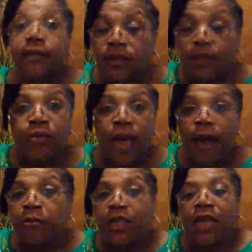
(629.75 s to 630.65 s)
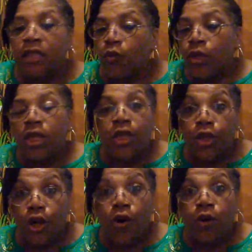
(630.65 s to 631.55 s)
sometimes it ain't that we need
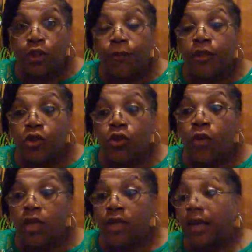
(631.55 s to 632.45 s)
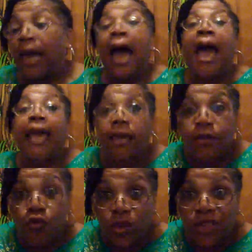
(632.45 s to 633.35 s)
encouragement to do anything i
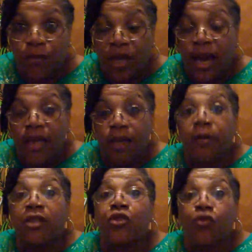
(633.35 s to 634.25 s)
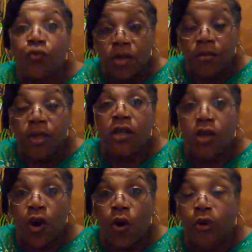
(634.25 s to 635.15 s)
trust me i am extremely
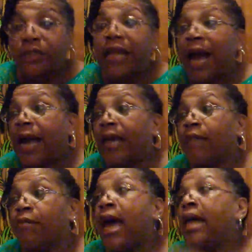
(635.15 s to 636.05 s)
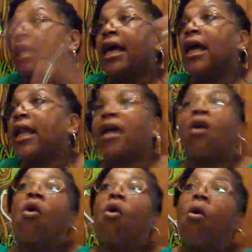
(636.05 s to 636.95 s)
encouraged i am not
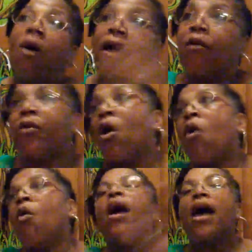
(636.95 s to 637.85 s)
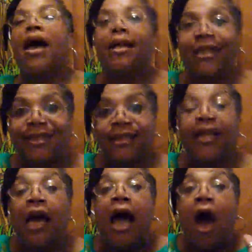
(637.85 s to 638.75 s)
like oh i don't know
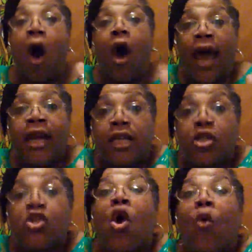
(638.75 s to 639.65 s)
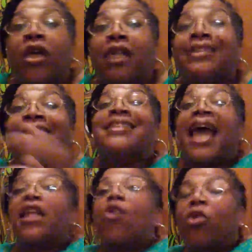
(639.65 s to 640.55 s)
listen all i need to know is
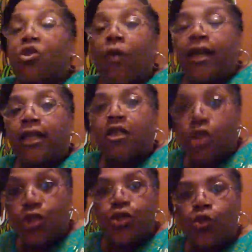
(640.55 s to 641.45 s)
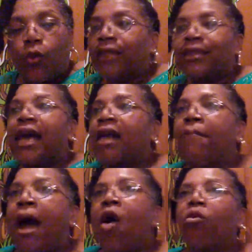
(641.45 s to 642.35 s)
exactly what do i need to do it's not
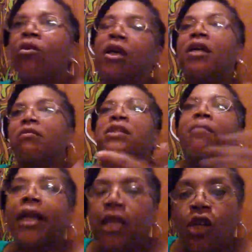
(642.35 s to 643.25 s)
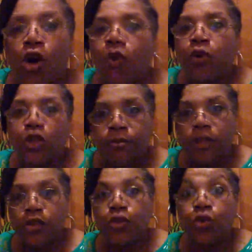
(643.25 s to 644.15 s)
about somebody encouraging
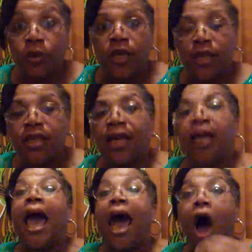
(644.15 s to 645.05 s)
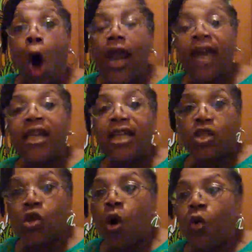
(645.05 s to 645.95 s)
me to do anything all i
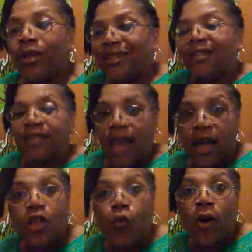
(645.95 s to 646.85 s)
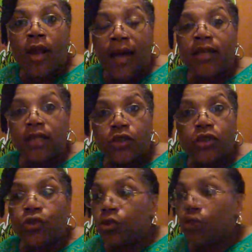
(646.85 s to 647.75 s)
need to know is exactly what i
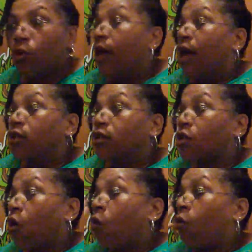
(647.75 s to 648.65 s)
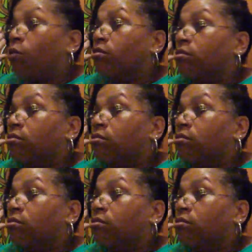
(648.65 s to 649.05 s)
need to do so